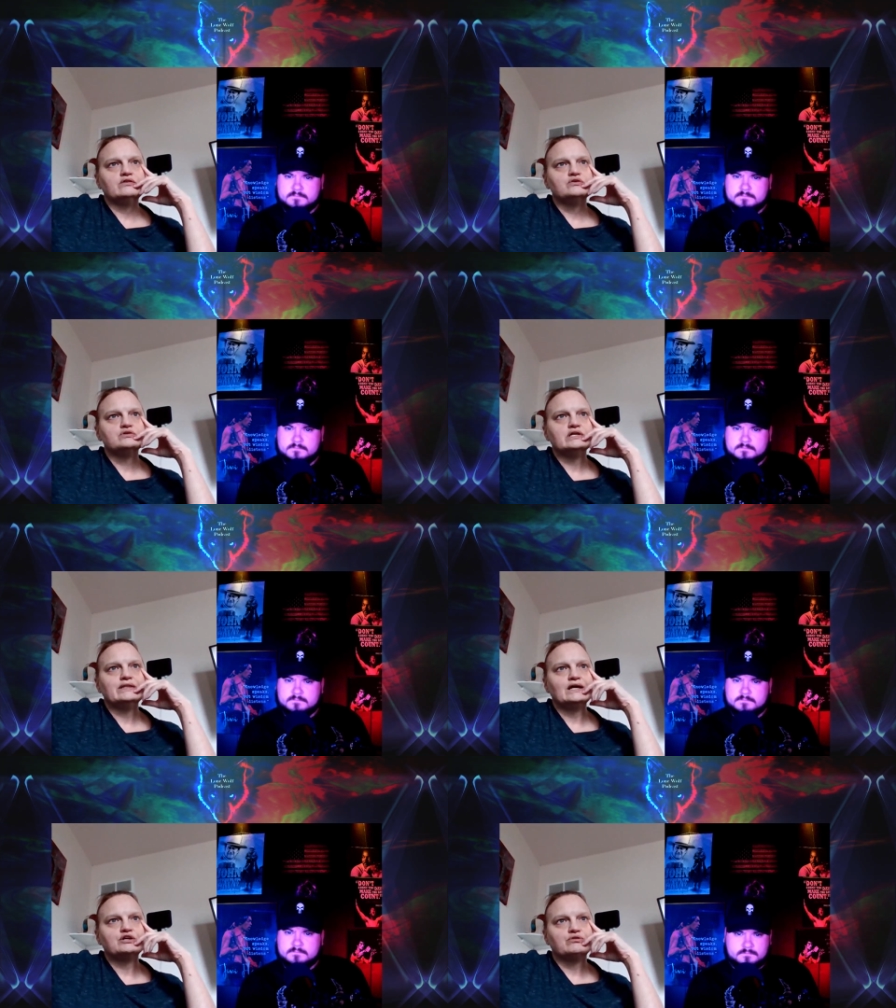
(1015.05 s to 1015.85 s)
in
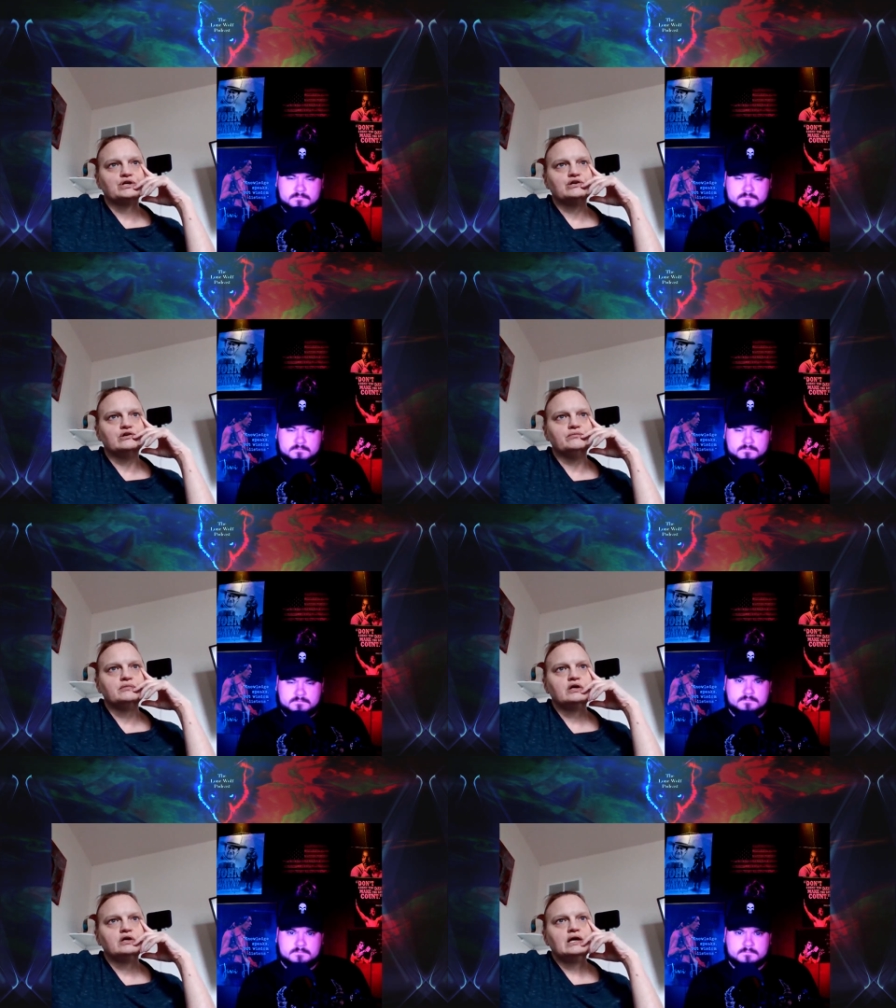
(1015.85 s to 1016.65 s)
that
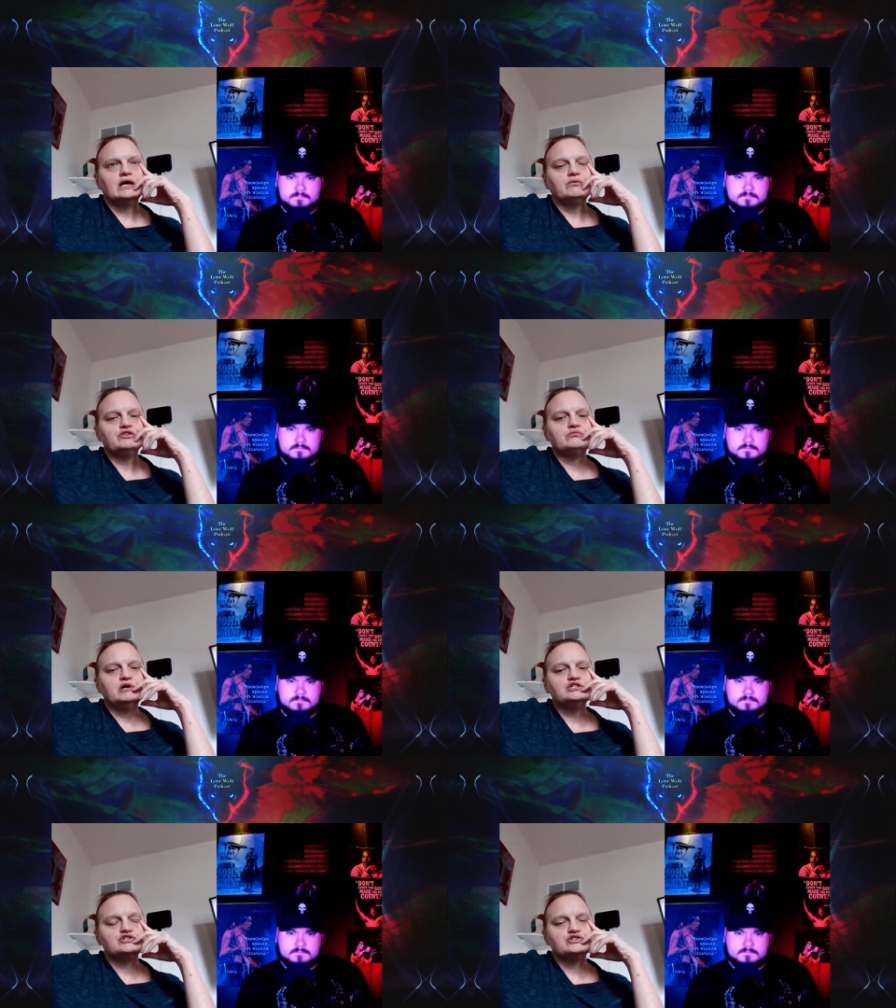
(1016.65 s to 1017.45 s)
curriculum, and what
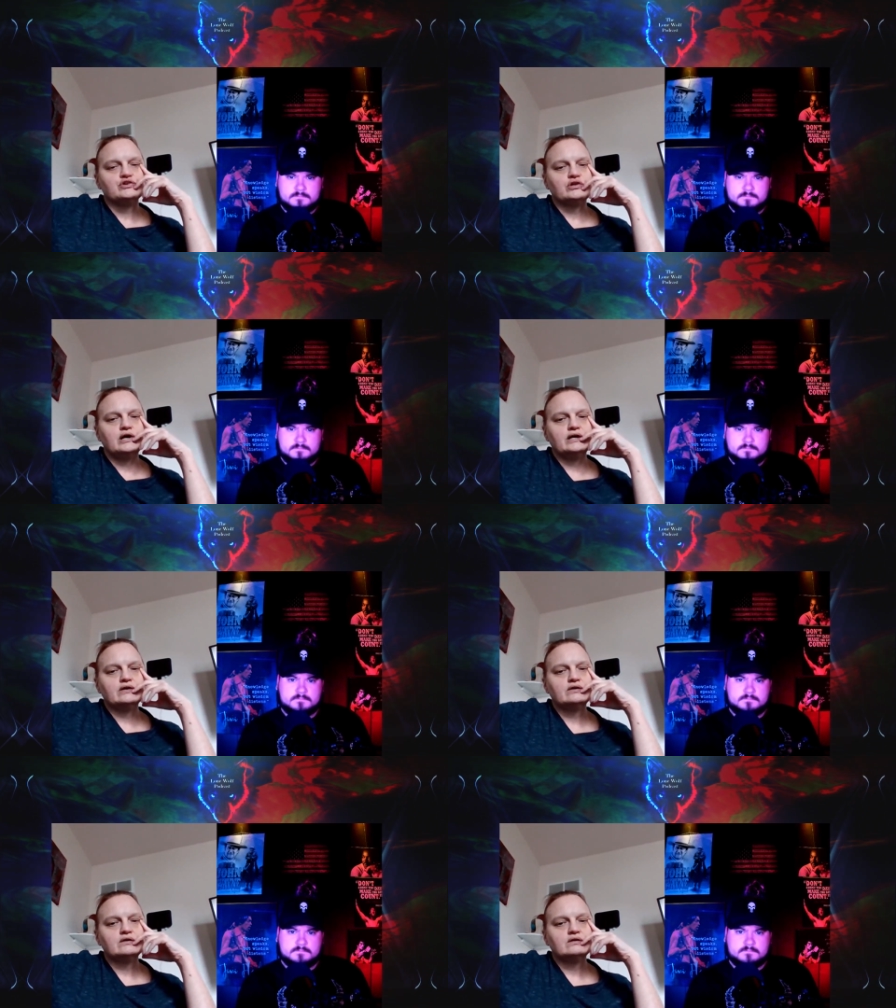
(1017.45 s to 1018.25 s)
their budgets look
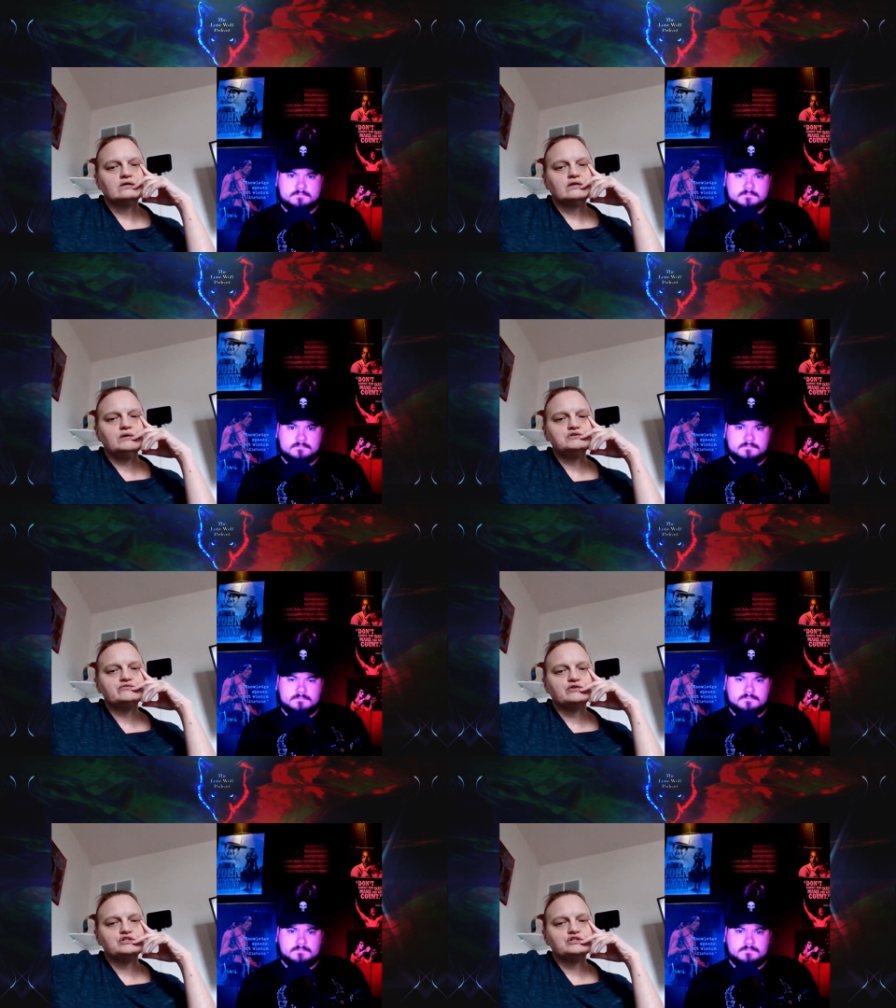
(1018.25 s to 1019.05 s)
like. That
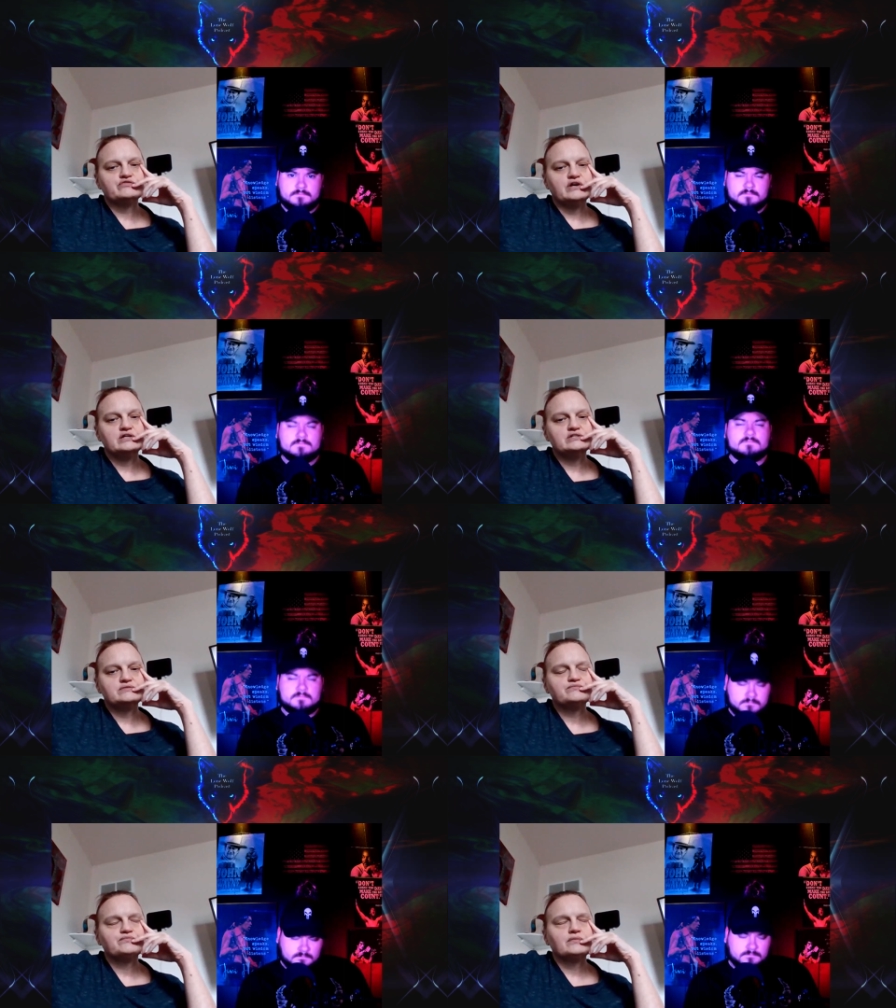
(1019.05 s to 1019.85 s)
was the first
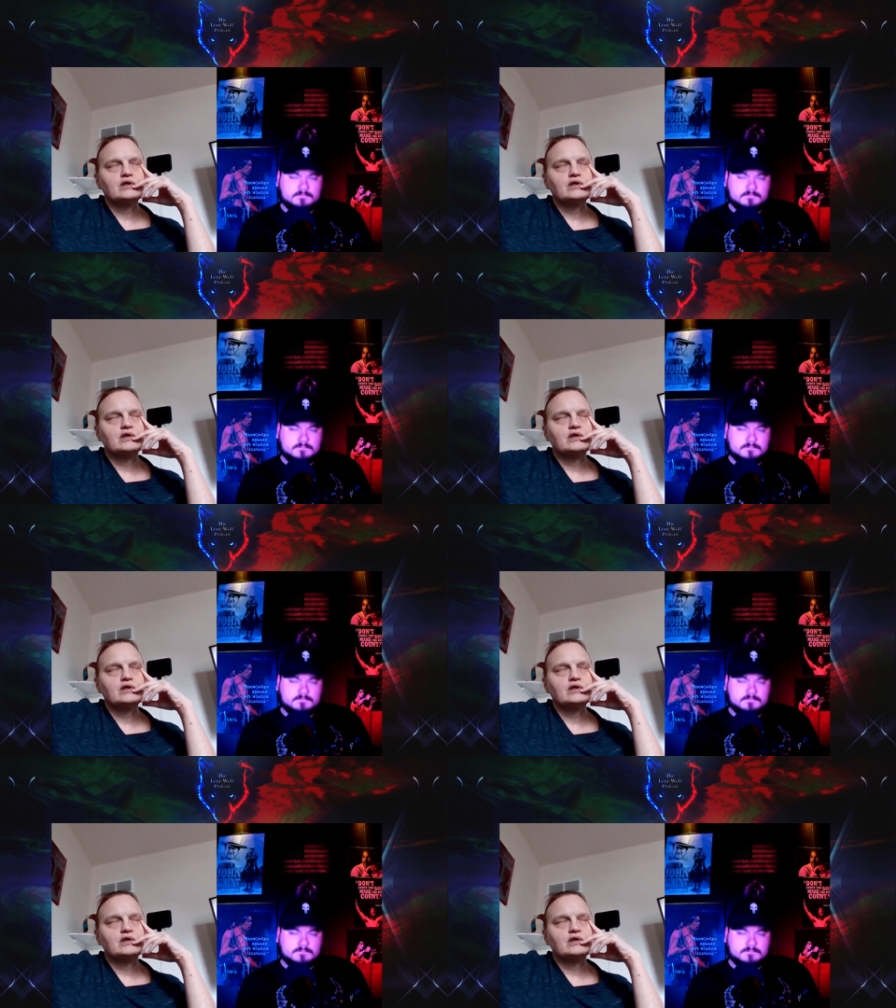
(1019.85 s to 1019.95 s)
phase.